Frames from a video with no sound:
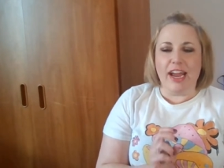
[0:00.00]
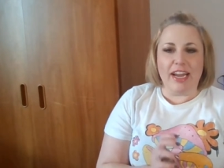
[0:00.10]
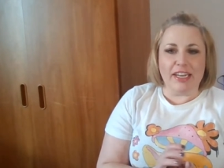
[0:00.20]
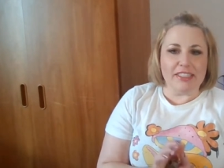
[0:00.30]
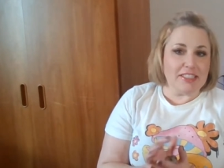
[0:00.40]

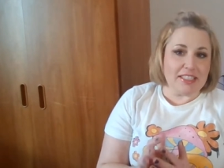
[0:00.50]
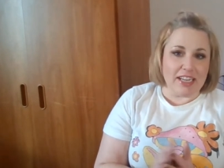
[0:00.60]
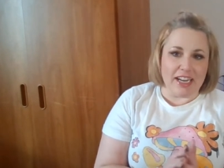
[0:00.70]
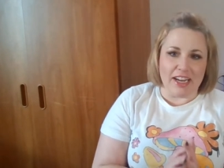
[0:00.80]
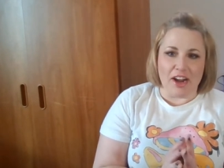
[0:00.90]
and it's
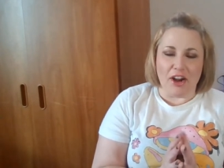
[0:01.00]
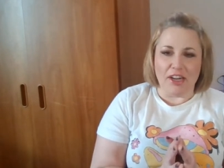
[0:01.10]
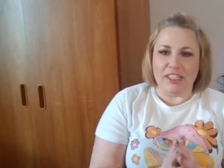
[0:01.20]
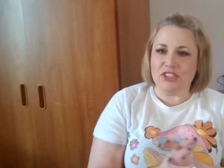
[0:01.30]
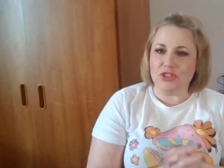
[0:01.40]
a uh,
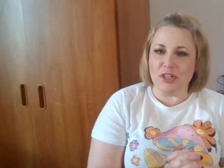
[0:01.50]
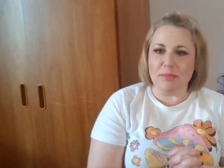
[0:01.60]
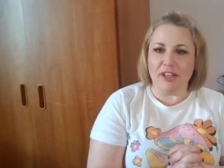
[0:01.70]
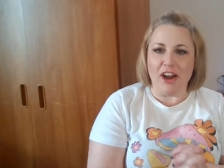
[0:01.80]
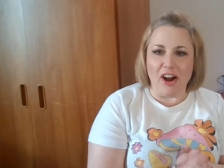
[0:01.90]

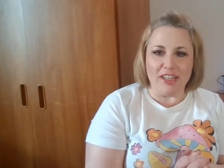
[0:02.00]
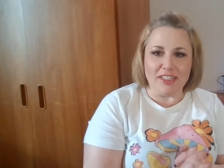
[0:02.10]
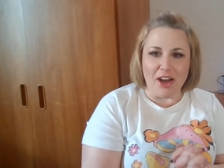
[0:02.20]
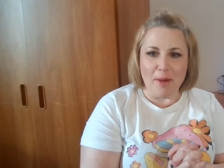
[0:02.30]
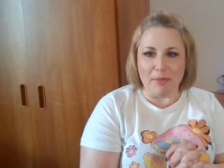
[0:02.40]
extremely
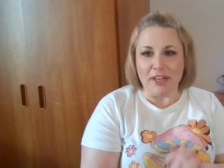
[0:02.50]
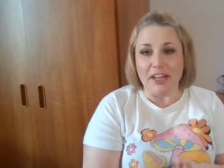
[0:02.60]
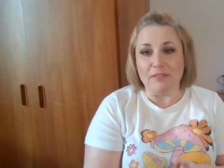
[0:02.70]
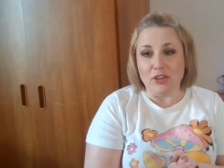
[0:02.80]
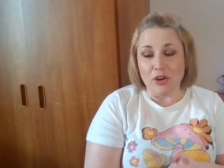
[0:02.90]
hot topic,
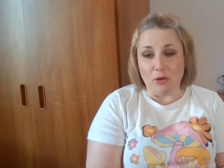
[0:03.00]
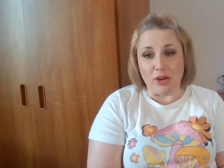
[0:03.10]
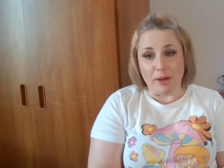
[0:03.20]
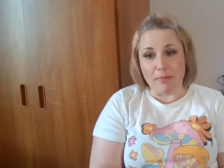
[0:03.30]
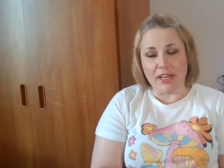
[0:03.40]
if you know
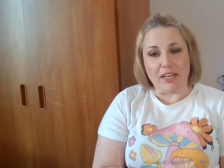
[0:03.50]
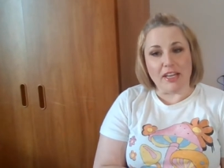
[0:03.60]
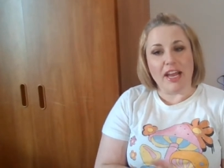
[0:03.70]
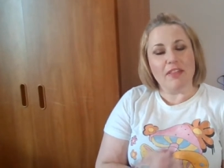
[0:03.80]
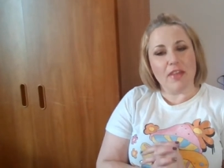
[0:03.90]
what I
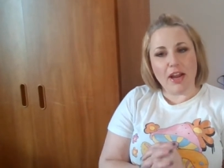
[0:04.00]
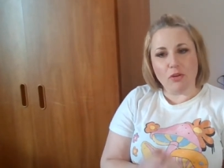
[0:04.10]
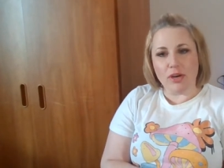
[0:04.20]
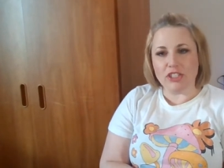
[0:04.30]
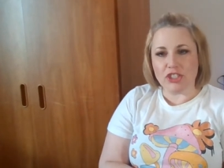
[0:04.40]
mean. And
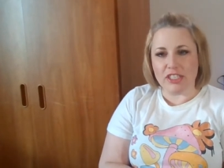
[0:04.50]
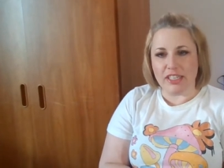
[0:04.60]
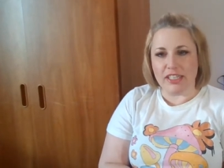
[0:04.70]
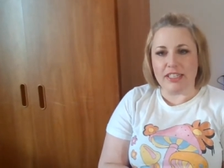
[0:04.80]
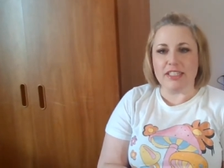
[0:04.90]
that
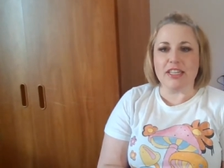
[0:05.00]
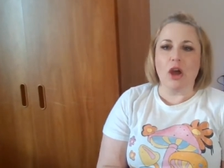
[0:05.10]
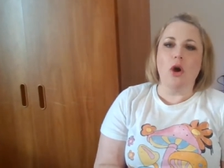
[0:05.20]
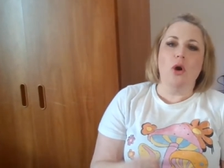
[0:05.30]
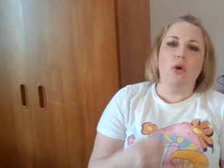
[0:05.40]
question is,
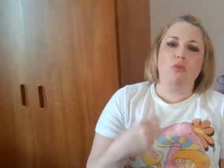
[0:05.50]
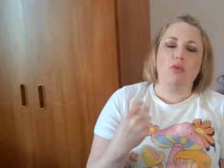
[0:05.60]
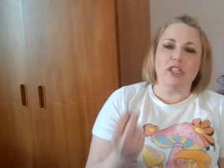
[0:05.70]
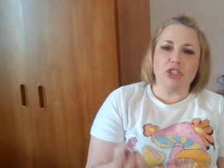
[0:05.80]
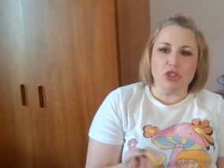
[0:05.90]

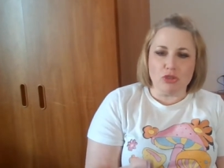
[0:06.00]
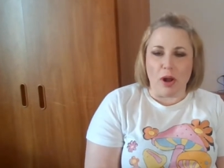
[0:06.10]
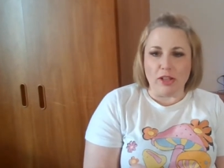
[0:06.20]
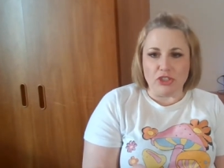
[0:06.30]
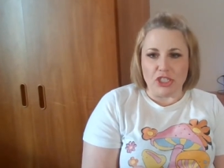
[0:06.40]
which
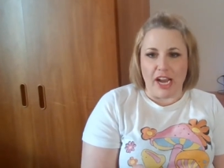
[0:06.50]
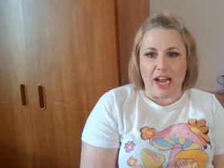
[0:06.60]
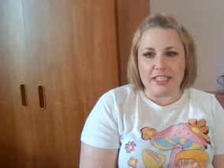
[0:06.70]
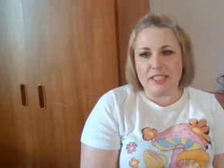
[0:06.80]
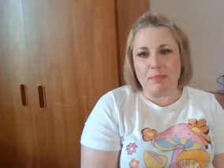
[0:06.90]
astrology
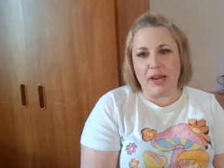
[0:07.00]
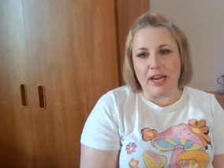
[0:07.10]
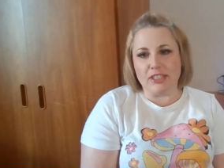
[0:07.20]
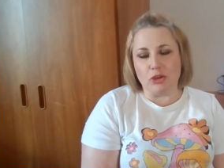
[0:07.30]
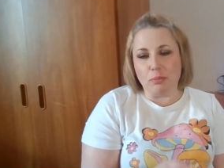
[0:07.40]

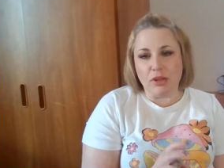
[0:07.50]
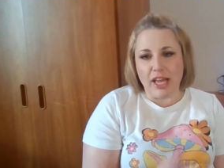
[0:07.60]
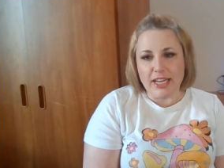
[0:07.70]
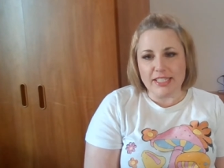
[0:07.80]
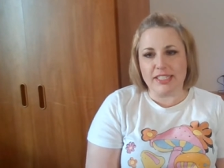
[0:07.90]
aspect or
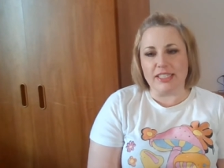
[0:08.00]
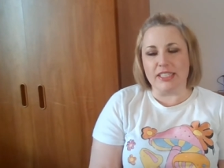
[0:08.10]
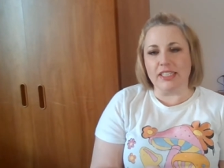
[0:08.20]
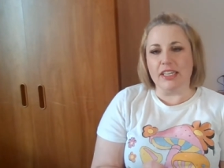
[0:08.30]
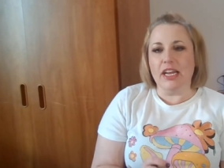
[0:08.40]

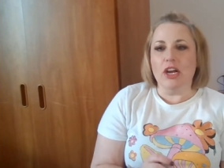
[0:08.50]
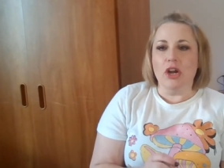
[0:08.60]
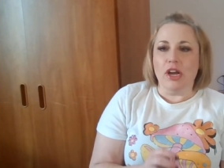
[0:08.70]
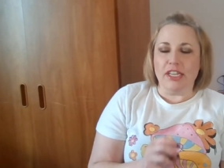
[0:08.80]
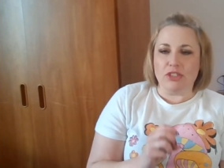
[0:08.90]
placing
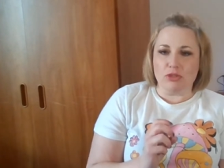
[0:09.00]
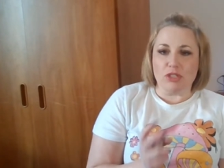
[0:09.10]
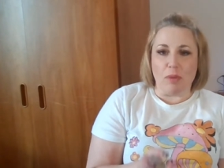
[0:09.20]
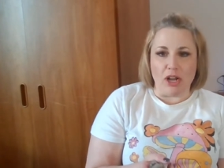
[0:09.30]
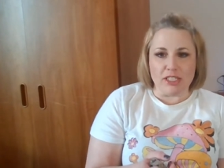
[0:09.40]
is
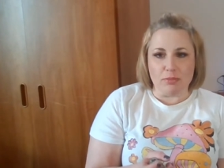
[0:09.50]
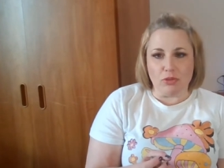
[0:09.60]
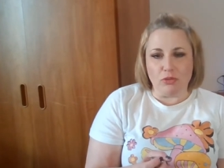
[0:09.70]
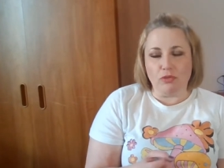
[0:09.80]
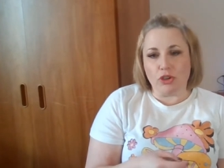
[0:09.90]

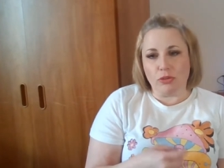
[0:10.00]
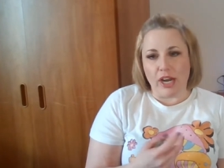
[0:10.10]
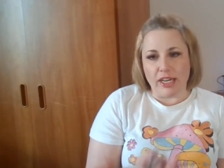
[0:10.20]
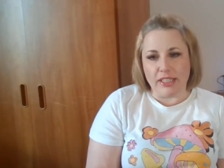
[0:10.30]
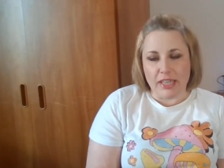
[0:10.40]
responsible for
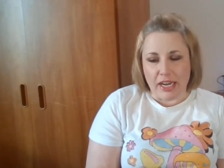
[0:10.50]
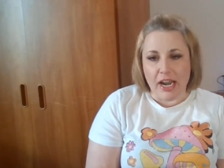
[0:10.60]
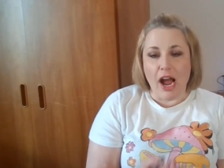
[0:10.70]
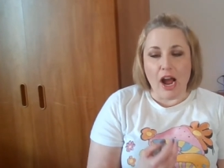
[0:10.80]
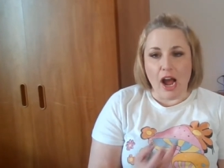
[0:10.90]
creating
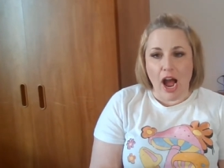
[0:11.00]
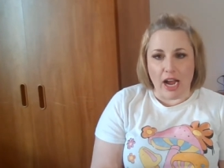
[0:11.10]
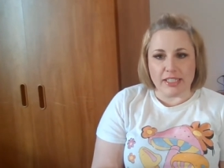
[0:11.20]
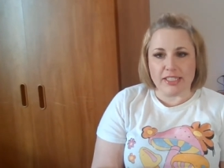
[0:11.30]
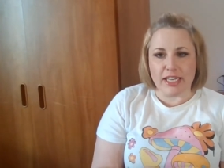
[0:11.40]
an, a
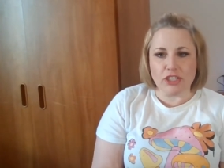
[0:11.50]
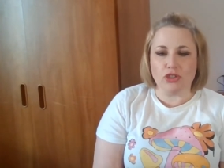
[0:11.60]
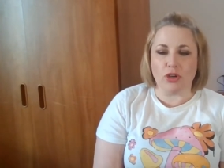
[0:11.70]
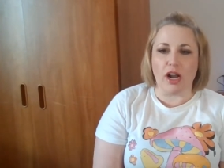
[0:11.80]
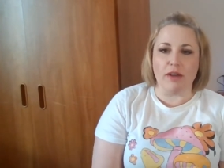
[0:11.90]
high
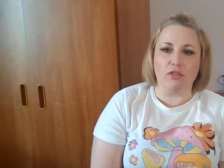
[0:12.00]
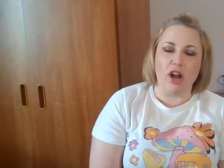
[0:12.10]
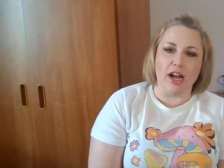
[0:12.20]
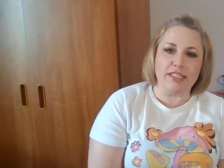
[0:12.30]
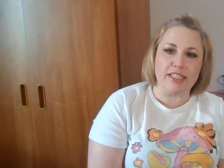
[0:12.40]
sex drive or
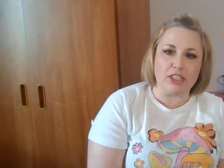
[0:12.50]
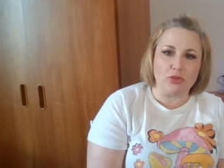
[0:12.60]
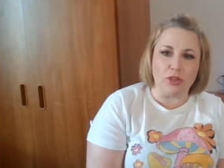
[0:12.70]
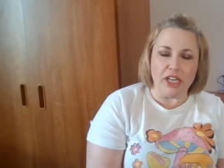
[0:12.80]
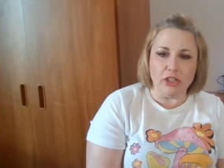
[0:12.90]
high
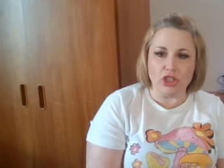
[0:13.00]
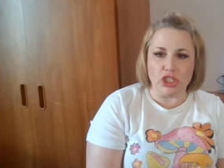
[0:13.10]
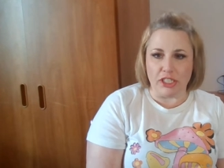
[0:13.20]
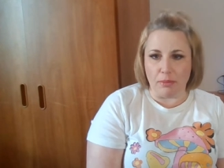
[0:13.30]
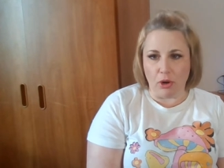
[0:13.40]
sexual
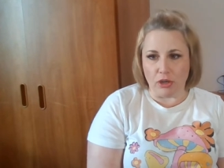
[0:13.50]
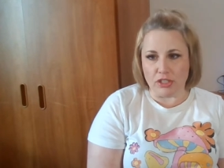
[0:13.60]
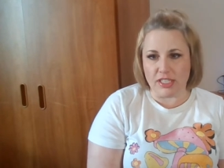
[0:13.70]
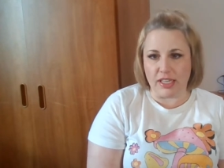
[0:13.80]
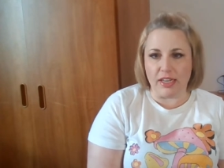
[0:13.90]
energy in a
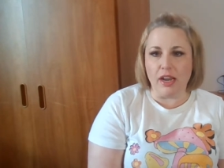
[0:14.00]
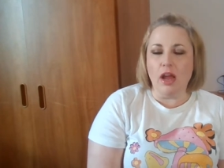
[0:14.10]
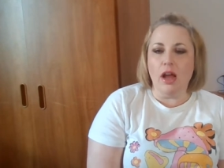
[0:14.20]
person?